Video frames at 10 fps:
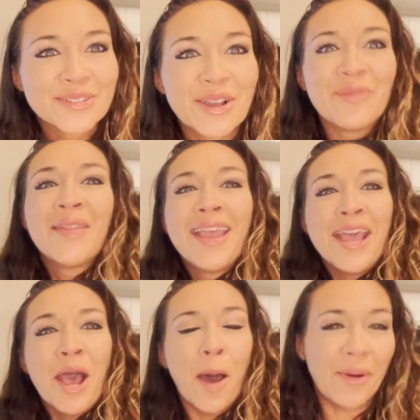So
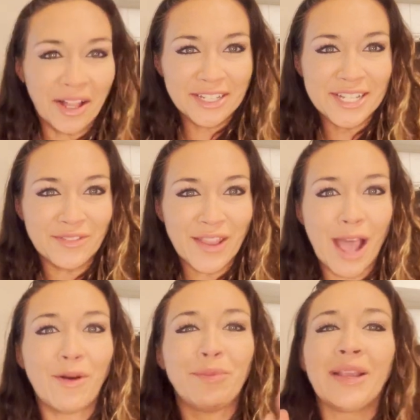Apologies for
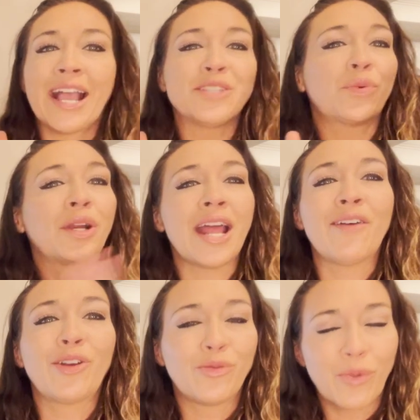that one, but guys, we're going to
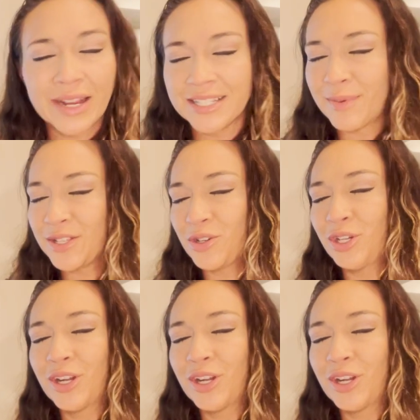have a great semester.